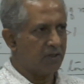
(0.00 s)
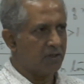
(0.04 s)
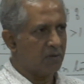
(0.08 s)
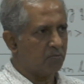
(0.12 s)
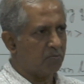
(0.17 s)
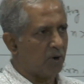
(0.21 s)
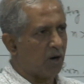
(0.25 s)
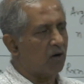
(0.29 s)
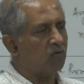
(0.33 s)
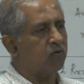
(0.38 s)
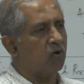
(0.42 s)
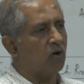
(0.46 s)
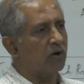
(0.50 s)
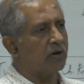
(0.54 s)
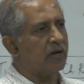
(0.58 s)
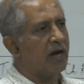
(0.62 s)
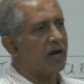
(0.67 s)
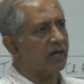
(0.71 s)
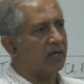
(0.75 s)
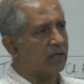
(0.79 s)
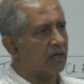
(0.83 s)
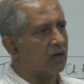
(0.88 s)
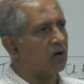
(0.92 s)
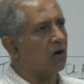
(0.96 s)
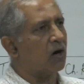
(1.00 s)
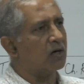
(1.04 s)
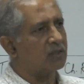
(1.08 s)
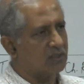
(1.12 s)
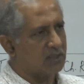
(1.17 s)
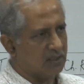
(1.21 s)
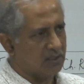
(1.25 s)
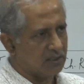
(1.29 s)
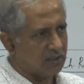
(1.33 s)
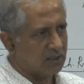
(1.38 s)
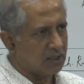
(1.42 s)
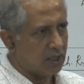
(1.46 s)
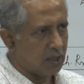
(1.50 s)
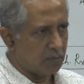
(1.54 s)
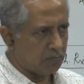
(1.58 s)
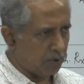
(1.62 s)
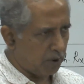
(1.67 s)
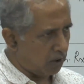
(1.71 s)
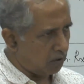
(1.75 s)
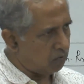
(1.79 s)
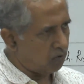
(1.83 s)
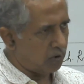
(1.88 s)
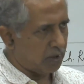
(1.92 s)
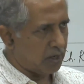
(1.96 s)
plug flow reactor or CSTR
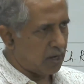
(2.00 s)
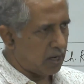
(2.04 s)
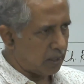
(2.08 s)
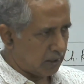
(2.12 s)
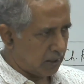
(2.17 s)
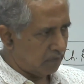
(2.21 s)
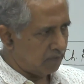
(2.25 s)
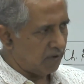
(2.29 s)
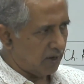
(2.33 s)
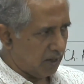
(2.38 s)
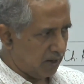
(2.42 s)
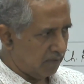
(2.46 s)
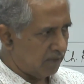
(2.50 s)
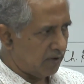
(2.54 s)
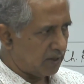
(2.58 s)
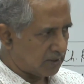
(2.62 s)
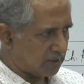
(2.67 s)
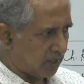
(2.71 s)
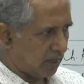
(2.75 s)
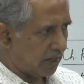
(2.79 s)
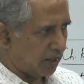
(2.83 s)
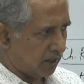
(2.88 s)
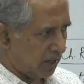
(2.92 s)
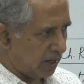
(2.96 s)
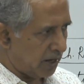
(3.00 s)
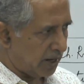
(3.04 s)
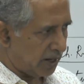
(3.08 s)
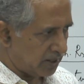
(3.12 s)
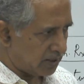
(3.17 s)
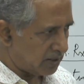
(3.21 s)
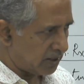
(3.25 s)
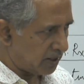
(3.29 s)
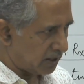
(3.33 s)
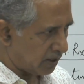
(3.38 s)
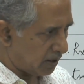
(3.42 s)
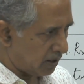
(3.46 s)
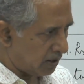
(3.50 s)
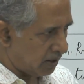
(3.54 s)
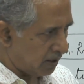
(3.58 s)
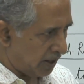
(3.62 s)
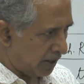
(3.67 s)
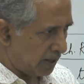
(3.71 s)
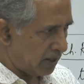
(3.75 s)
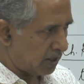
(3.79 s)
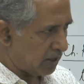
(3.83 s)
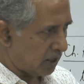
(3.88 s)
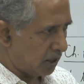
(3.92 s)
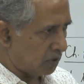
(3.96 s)
plug flow reactor will give a slightly higher than
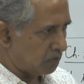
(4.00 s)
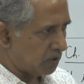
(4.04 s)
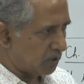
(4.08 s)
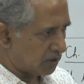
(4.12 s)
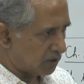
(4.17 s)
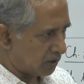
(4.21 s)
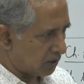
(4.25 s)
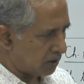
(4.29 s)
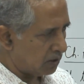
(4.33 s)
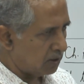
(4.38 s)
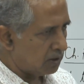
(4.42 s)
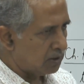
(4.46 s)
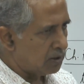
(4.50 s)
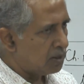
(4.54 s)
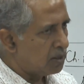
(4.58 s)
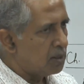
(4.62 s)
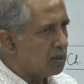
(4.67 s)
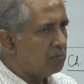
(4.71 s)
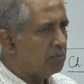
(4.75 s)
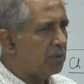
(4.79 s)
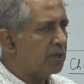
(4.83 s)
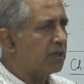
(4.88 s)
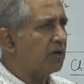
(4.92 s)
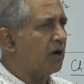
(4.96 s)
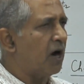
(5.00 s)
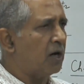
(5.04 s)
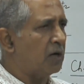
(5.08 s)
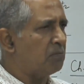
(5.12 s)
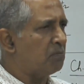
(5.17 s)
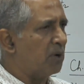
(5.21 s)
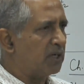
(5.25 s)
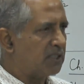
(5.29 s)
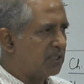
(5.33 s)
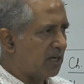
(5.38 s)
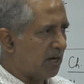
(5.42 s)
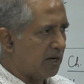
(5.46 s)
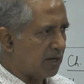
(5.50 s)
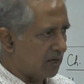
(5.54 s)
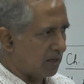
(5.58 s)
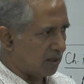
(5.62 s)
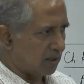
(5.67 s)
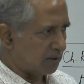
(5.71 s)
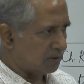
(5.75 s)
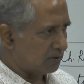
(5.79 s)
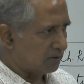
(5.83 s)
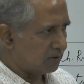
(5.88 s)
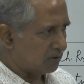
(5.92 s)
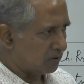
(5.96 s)
higher conversion, but not much higher.
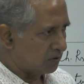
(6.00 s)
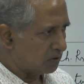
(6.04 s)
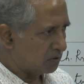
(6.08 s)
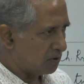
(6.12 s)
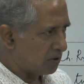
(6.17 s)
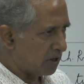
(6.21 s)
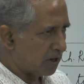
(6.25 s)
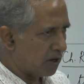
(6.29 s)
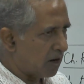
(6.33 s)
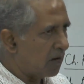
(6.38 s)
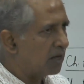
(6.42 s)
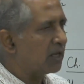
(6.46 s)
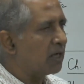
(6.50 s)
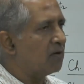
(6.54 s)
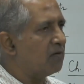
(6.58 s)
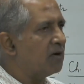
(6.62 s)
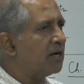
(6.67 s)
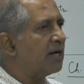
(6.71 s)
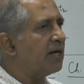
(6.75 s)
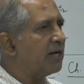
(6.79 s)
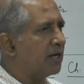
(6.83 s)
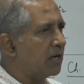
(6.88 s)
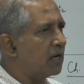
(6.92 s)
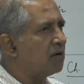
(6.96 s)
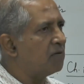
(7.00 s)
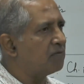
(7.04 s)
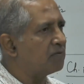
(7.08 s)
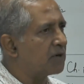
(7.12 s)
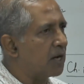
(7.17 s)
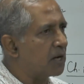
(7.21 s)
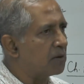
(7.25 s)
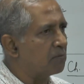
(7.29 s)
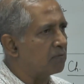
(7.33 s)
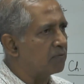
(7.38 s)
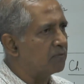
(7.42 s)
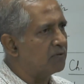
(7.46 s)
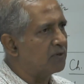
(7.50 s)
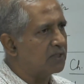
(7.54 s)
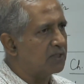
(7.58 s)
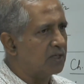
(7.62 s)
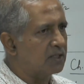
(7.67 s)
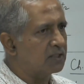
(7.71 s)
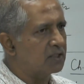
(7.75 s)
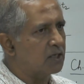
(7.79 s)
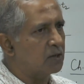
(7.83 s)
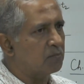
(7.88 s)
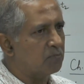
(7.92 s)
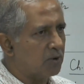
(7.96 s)
So you are not giving it enough time, whether
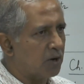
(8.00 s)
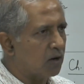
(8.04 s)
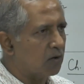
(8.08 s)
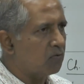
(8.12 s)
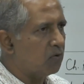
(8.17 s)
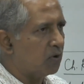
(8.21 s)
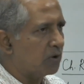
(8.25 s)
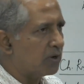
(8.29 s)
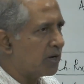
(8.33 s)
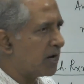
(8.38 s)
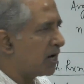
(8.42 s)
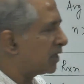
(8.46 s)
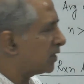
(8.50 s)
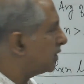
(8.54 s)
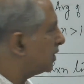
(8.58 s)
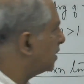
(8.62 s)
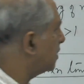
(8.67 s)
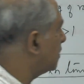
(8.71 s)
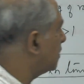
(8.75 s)
it's in plug flow reactor